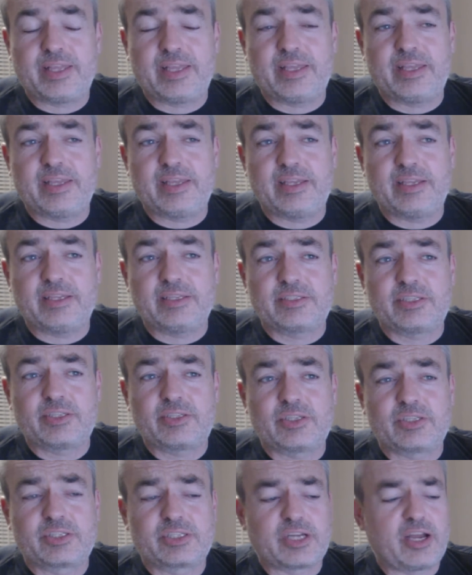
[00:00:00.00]
is
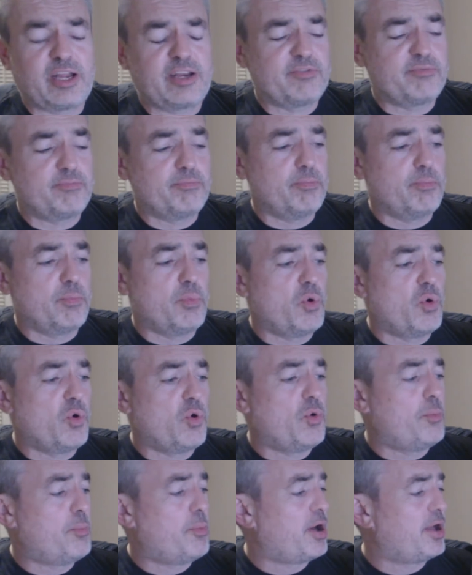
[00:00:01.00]
this is kind of
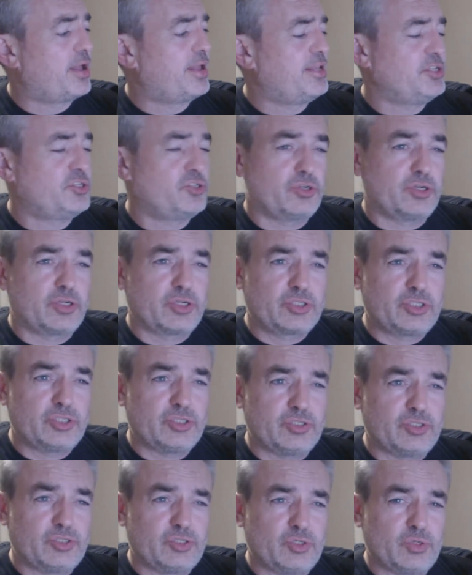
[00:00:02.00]
more my
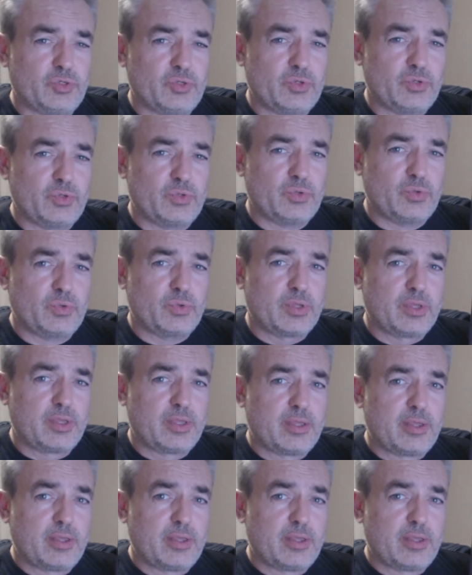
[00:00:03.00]
introduction to